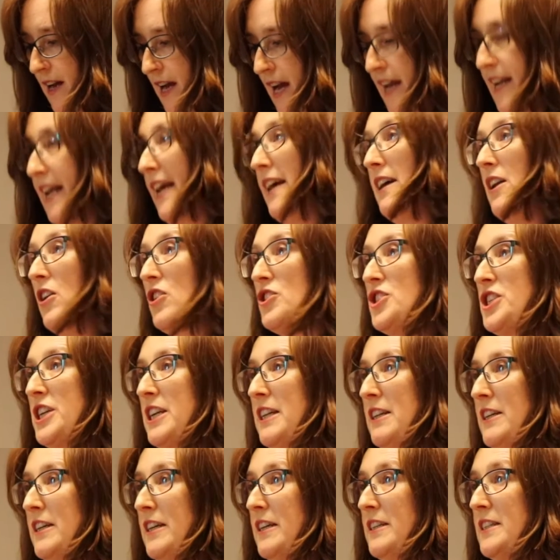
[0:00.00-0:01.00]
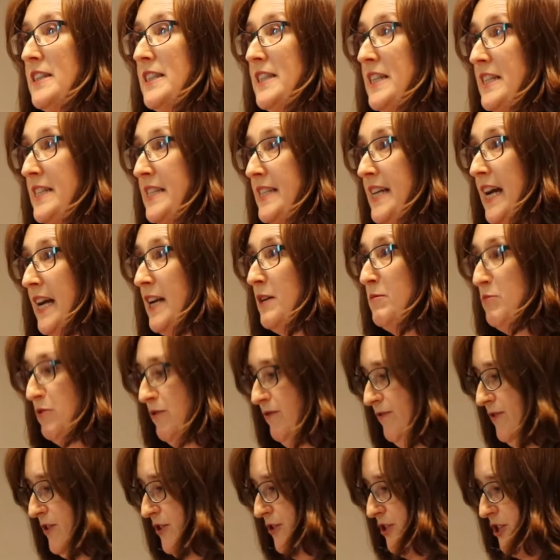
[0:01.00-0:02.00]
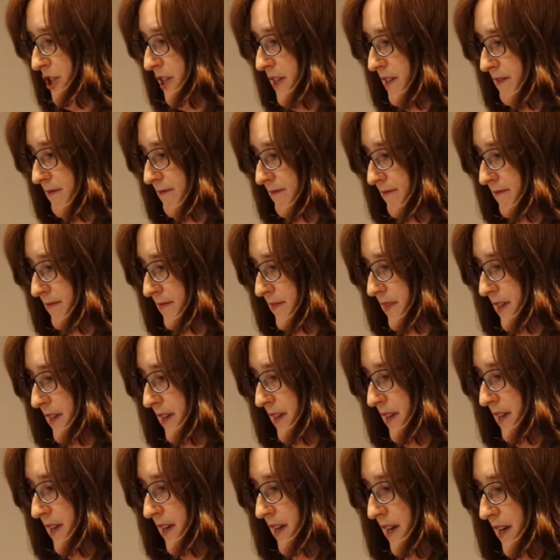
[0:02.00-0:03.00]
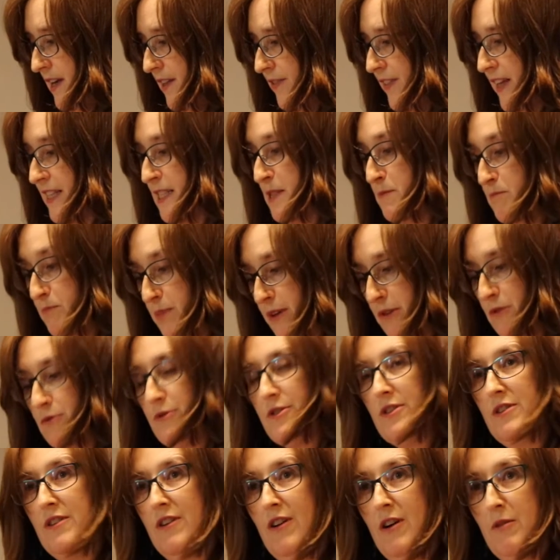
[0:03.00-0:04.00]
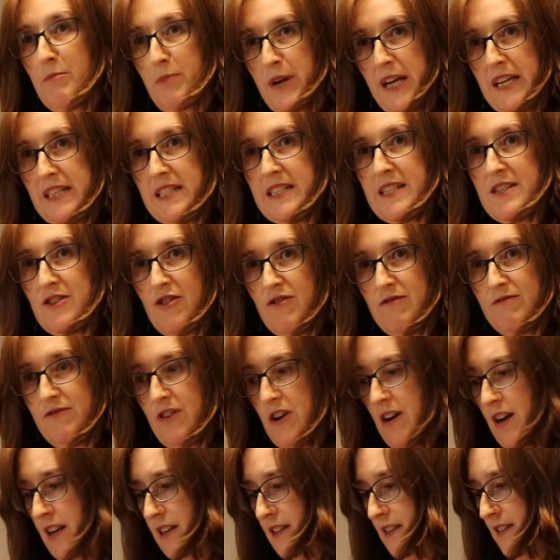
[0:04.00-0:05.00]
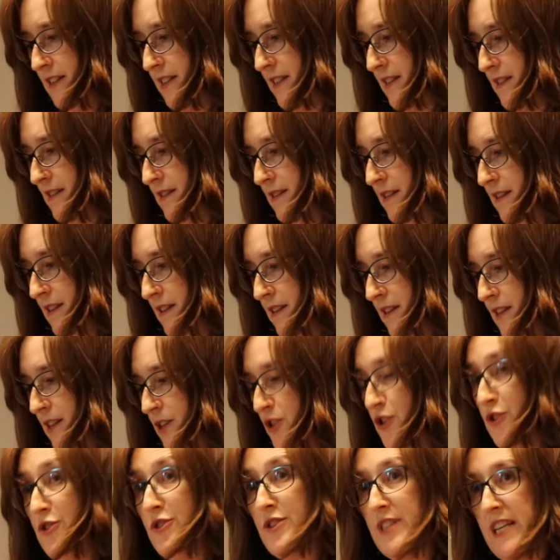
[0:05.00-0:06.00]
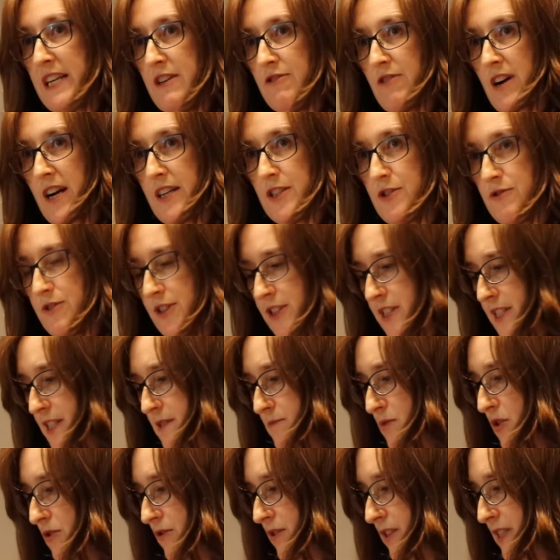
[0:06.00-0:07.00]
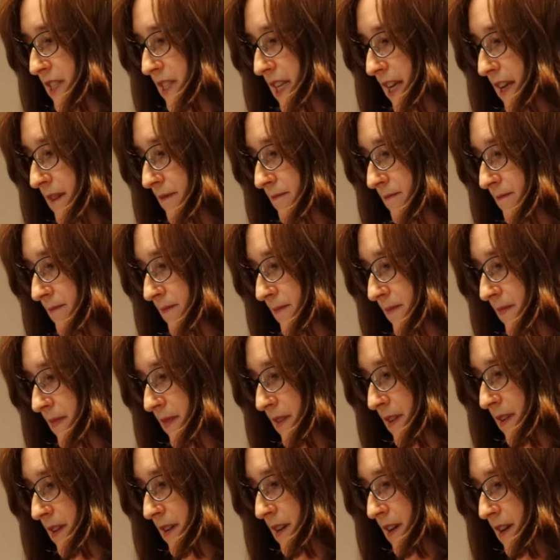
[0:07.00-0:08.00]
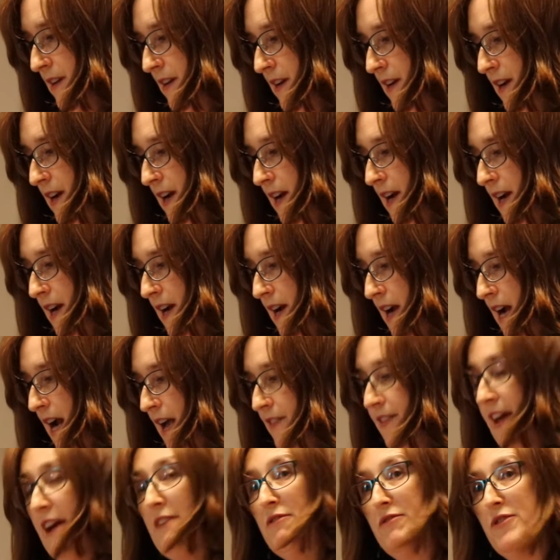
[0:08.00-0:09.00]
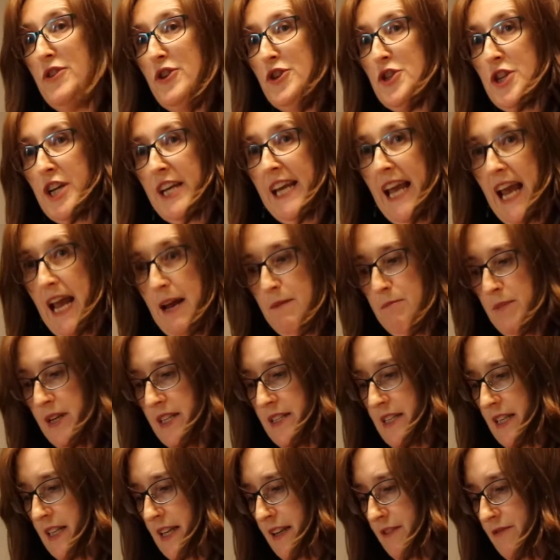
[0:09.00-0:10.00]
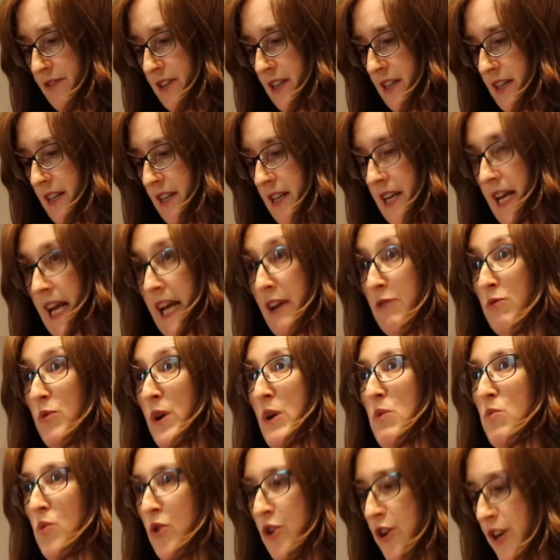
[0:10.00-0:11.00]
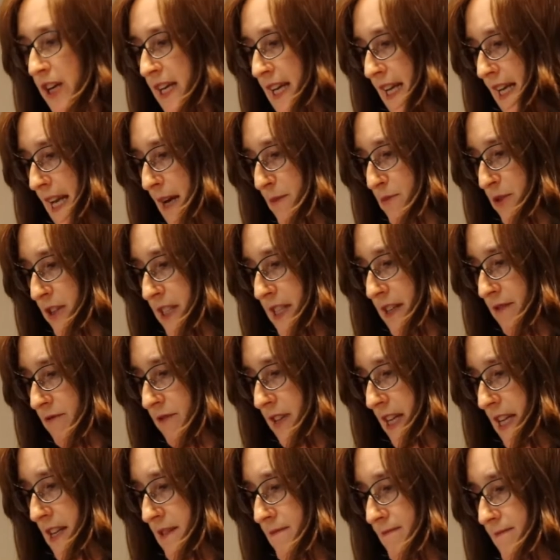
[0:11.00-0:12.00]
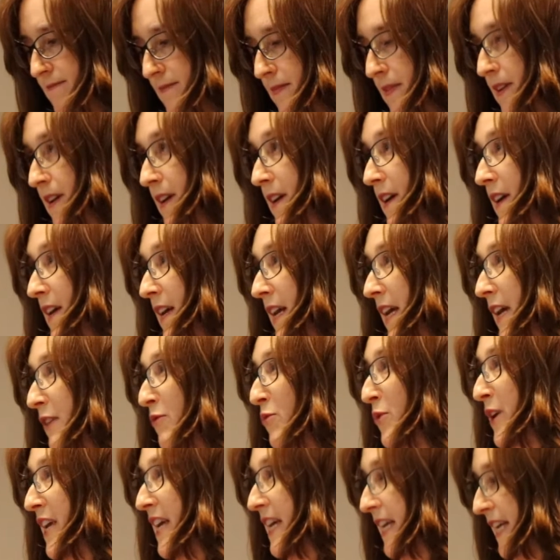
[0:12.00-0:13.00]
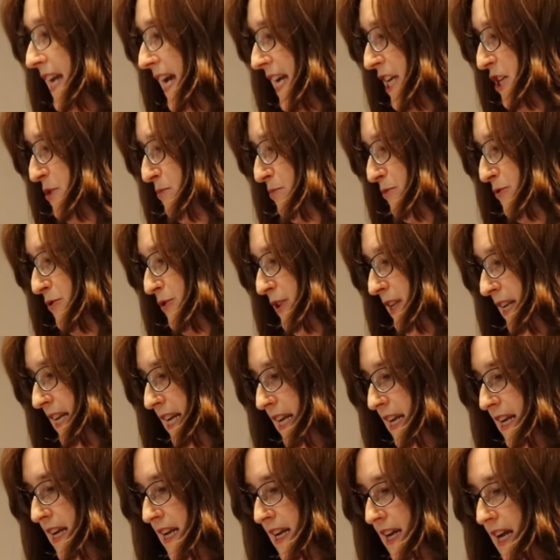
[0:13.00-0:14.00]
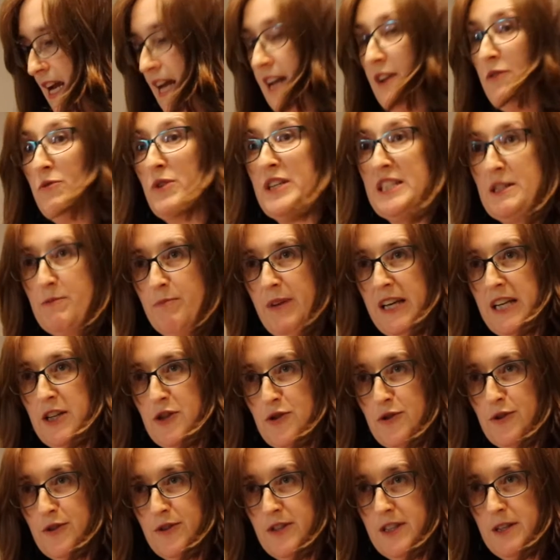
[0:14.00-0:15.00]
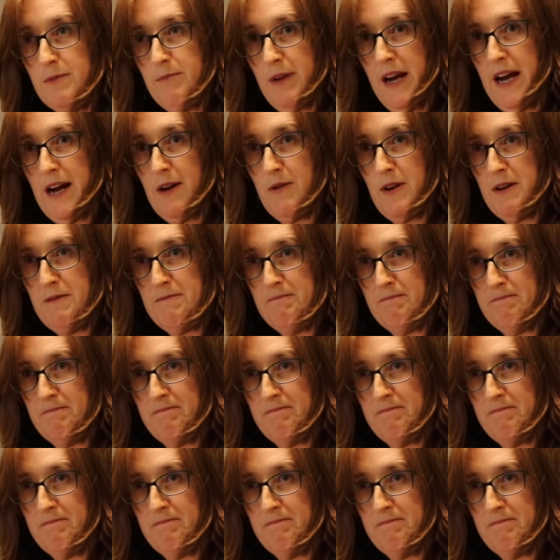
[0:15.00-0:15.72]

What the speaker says: and ecologically sustainable future that's built on peace and non-violence using grassroots democracy. And that future can be delivered if we work collaboratively, if we engage broadly, and if we speak truth to power.